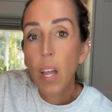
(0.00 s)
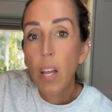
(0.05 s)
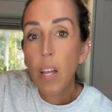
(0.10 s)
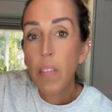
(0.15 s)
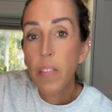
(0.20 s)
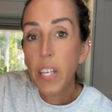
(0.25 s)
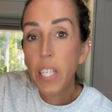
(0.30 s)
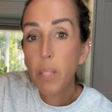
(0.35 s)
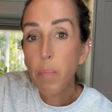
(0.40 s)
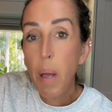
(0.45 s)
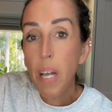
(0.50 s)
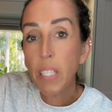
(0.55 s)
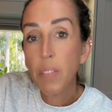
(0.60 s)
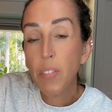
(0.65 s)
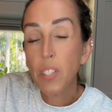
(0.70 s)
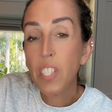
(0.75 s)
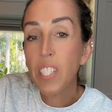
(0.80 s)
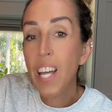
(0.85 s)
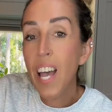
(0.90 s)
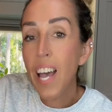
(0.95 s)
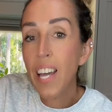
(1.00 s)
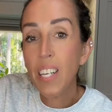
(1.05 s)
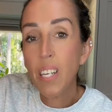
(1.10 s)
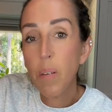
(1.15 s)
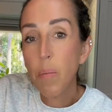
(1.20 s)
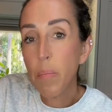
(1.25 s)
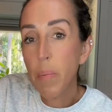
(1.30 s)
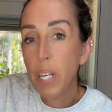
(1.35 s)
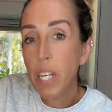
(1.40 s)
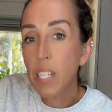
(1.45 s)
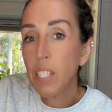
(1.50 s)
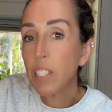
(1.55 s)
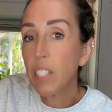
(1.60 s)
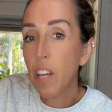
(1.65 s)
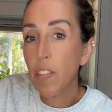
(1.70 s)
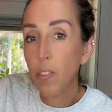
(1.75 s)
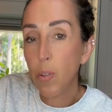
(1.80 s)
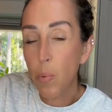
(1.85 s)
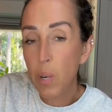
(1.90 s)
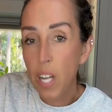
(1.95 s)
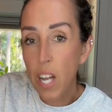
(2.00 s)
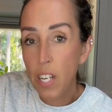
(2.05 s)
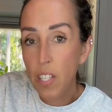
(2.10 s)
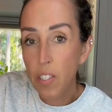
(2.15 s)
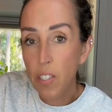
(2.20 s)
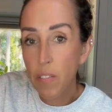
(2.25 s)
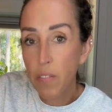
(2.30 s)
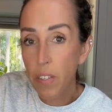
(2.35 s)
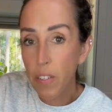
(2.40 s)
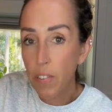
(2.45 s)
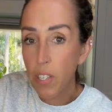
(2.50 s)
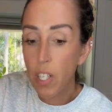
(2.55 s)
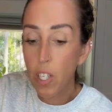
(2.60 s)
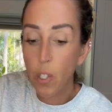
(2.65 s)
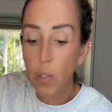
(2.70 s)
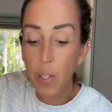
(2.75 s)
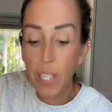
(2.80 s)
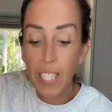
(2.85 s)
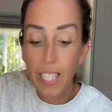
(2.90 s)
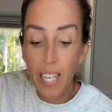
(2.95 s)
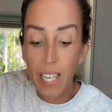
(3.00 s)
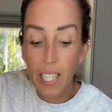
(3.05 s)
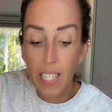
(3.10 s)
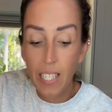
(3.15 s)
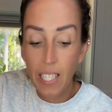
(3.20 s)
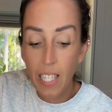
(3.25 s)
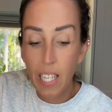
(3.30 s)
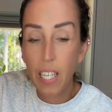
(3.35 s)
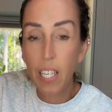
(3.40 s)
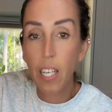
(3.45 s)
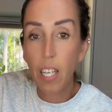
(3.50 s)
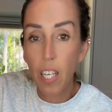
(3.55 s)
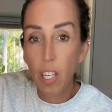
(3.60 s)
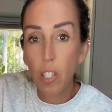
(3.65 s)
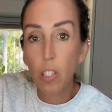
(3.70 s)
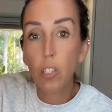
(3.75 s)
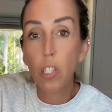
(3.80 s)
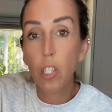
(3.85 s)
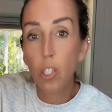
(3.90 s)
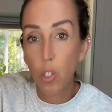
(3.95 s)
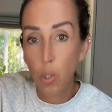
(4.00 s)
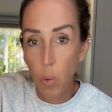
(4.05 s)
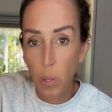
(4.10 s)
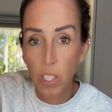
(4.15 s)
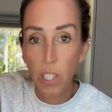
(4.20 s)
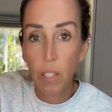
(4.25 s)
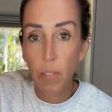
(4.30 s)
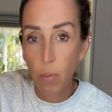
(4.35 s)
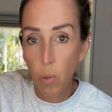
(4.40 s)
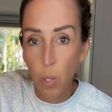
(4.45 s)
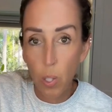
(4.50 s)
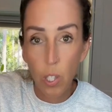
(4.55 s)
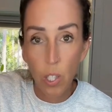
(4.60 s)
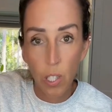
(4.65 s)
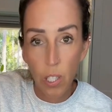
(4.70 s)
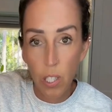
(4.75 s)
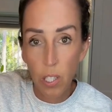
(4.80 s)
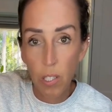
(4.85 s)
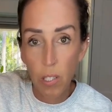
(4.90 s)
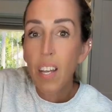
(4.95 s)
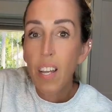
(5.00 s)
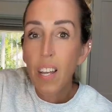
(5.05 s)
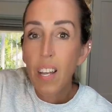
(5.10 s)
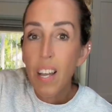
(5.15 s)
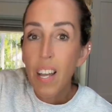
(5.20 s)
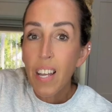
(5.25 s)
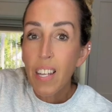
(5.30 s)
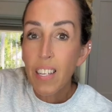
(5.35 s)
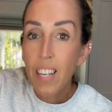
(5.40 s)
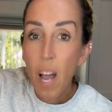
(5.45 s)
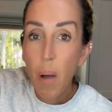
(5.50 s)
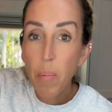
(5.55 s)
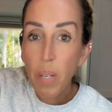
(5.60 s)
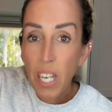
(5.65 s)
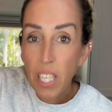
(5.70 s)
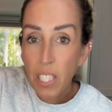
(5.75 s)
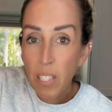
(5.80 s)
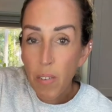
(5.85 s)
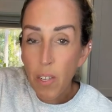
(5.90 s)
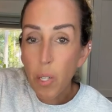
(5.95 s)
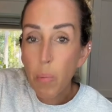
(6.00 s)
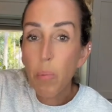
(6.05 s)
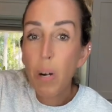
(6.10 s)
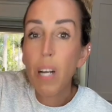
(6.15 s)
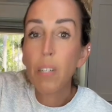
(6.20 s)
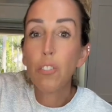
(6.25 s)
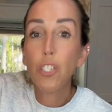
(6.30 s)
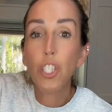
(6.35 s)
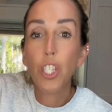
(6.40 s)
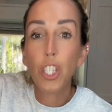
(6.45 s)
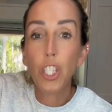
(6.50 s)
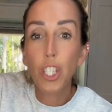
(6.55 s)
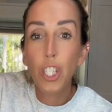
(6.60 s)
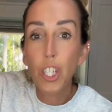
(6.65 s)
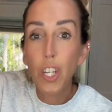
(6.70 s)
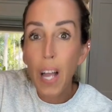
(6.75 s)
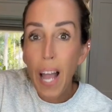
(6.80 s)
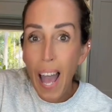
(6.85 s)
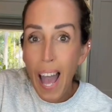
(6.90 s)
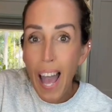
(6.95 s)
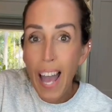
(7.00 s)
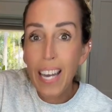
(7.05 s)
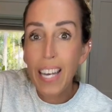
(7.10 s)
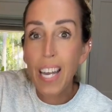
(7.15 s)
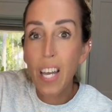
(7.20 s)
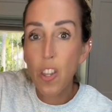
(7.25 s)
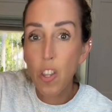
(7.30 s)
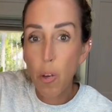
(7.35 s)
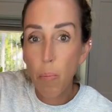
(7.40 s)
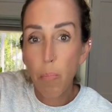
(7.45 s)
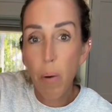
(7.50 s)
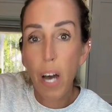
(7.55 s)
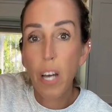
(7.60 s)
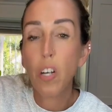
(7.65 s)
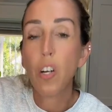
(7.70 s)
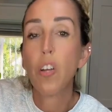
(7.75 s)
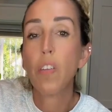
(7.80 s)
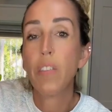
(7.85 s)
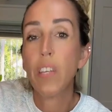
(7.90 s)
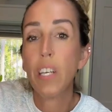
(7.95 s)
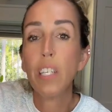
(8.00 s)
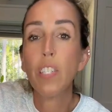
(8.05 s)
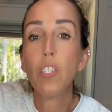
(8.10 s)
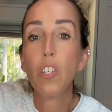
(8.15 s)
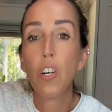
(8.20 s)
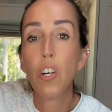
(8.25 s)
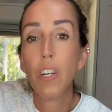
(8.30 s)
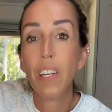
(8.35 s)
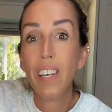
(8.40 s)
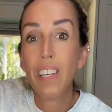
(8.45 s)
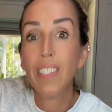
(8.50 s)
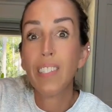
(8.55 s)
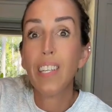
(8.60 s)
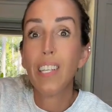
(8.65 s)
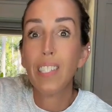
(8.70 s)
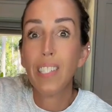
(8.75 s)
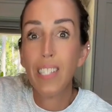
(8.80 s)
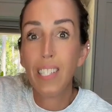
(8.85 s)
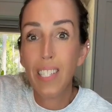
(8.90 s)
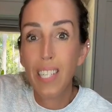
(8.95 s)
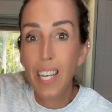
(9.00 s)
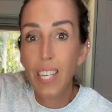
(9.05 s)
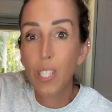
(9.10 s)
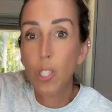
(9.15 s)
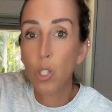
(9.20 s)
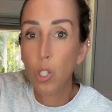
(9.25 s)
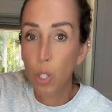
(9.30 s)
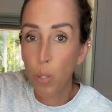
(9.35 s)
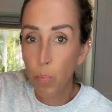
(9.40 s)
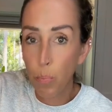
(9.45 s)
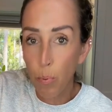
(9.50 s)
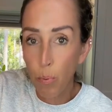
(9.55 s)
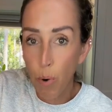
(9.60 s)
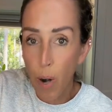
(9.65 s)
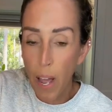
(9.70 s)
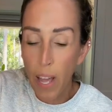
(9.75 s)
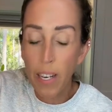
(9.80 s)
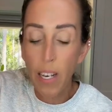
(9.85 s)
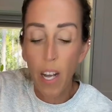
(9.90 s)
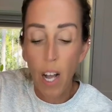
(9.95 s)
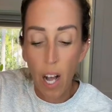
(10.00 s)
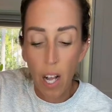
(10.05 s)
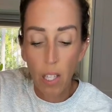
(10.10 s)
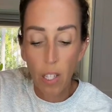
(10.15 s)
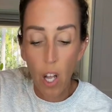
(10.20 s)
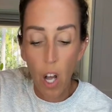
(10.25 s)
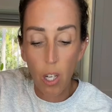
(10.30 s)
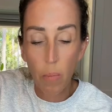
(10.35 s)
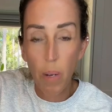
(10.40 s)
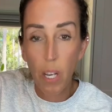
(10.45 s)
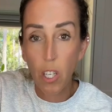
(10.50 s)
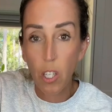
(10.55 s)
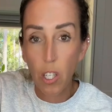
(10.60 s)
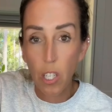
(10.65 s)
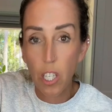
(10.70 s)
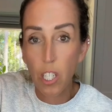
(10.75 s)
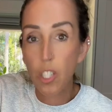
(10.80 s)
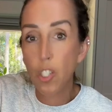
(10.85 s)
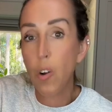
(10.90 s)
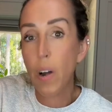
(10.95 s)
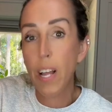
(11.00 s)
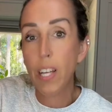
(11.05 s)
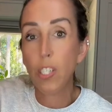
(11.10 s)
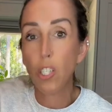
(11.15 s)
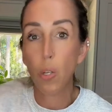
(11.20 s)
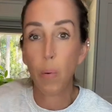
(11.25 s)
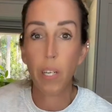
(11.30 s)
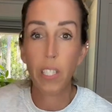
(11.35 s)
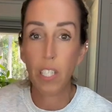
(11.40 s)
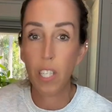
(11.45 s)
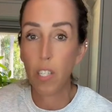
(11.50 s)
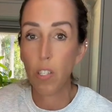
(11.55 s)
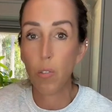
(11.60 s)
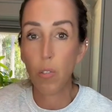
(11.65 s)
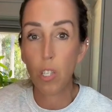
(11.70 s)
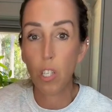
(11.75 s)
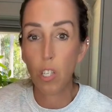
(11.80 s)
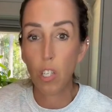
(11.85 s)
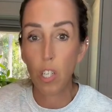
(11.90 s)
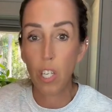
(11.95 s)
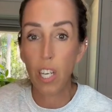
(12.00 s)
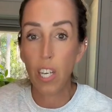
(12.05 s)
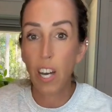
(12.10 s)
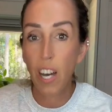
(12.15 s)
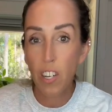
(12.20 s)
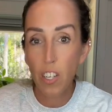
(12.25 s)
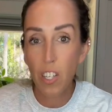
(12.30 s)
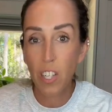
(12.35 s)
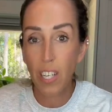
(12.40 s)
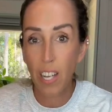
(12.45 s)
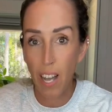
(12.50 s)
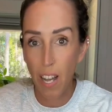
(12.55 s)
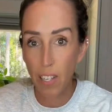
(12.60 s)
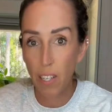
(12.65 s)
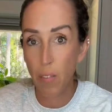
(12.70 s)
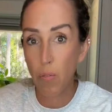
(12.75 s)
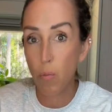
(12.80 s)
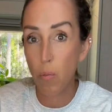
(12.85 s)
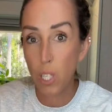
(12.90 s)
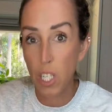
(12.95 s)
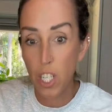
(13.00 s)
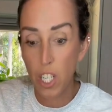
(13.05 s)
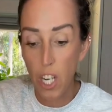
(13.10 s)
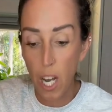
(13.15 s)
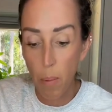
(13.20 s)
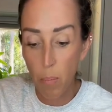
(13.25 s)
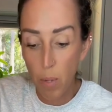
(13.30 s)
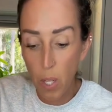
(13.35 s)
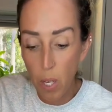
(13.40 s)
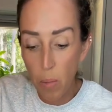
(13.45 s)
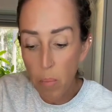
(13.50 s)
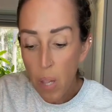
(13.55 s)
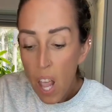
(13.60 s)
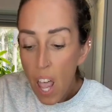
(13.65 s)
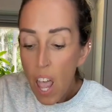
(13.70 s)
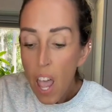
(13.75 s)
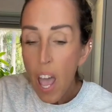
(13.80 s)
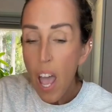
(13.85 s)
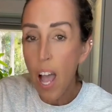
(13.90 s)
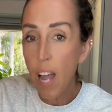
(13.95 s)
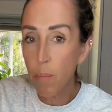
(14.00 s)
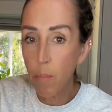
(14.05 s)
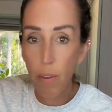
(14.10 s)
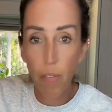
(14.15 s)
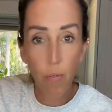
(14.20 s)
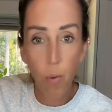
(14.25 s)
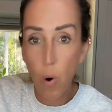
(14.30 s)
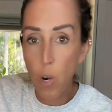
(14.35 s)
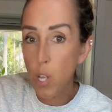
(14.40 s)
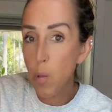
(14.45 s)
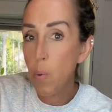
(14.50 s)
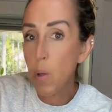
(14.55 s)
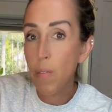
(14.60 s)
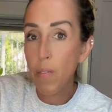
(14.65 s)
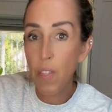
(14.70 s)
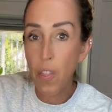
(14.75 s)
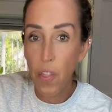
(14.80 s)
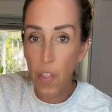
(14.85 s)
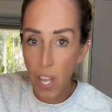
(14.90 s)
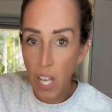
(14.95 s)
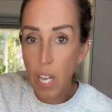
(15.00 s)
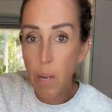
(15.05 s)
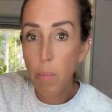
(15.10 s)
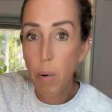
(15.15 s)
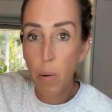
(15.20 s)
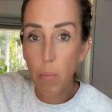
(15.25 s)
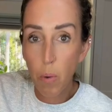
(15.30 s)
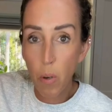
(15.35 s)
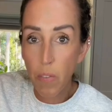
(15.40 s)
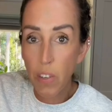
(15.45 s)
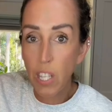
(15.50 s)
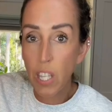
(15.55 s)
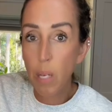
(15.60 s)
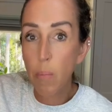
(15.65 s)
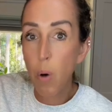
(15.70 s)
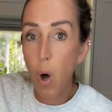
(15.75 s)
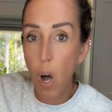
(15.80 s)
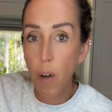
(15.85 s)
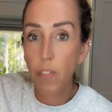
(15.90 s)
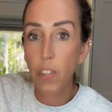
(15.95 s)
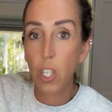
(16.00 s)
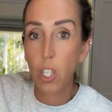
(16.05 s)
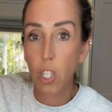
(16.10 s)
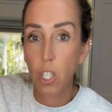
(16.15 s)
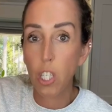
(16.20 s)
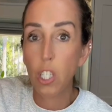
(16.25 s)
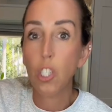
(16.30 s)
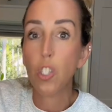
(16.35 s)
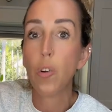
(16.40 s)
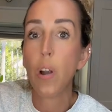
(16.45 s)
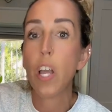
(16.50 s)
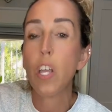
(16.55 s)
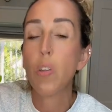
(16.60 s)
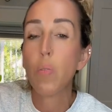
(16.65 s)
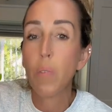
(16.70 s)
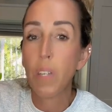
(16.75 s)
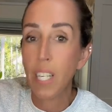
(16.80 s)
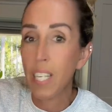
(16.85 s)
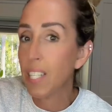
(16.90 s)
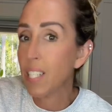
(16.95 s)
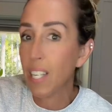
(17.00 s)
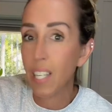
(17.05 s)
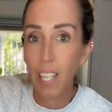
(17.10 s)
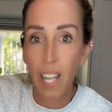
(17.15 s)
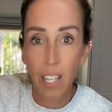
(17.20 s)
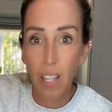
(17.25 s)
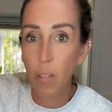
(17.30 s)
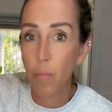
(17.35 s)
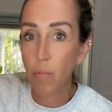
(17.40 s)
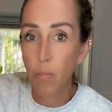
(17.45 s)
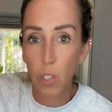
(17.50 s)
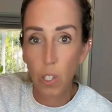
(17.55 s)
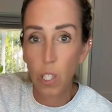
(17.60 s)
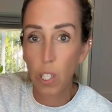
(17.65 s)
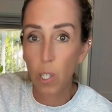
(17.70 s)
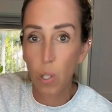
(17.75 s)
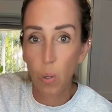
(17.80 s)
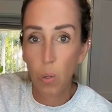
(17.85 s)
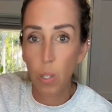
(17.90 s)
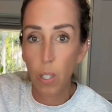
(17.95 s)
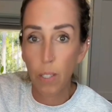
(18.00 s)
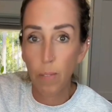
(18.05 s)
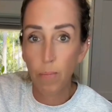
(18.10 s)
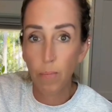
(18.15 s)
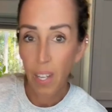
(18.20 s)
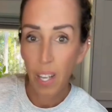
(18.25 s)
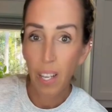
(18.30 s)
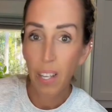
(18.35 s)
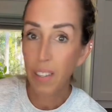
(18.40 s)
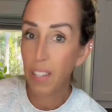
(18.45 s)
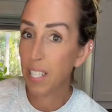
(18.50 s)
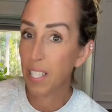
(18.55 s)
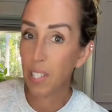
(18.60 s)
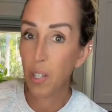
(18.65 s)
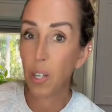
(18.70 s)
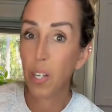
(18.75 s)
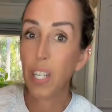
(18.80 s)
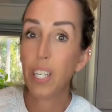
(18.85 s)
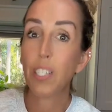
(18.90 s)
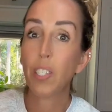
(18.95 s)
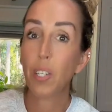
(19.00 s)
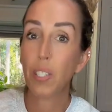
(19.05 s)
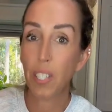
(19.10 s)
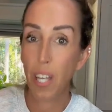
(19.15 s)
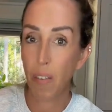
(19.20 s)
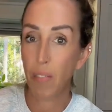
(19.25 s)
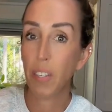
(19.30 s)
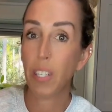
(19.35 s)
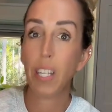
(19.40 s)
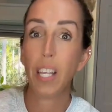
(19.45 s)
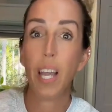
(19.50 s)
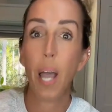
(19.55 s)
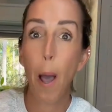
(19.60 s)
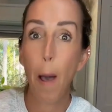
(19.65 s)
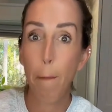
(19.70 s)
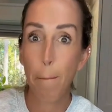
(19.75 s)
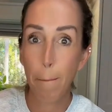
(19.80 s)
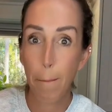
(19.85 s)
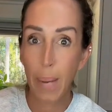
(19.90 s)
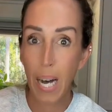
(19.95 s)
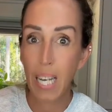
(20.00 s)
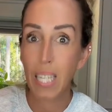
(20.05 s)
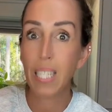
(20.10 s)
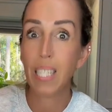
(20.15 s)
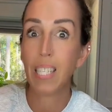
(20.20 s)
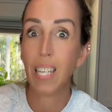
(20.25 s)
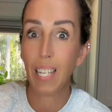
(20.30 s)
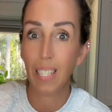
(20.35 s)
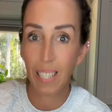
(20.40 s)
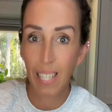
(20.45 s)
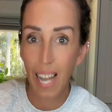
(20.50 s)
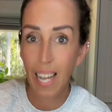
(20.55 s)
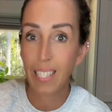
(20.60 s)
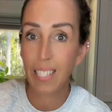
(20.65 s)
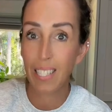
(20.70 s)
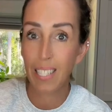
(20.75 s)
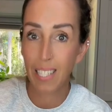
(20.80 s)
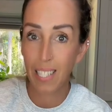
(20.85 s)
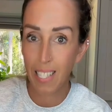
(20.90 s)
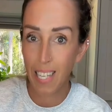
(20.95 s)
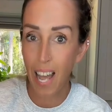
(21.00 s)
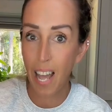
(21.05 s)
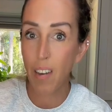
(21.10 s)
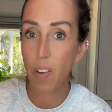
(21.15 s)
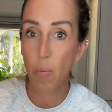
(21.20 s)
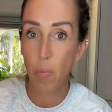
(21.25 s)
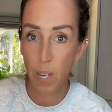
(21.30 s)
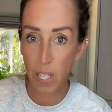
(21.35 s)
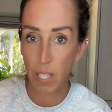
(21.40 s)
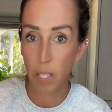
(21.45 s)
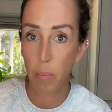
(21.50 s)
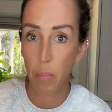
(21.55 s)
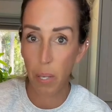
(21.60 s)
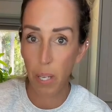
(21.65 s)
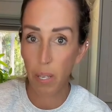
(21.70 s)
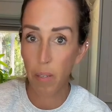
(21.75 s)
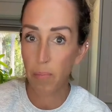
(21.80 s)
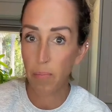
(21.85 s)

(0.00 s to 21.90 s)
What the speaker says: These baked for 10 minutes at 350 degrees, and it did yield 24 cookies. Now, because of all the brown sugar and the butter, these cookies did spread along my cookie tray. So I did use a cookie cutter to kind of reshape them. And before you even think about moving them off the cookie tray, you need to let them fully cool. These cookies are definitely a must let set recipe.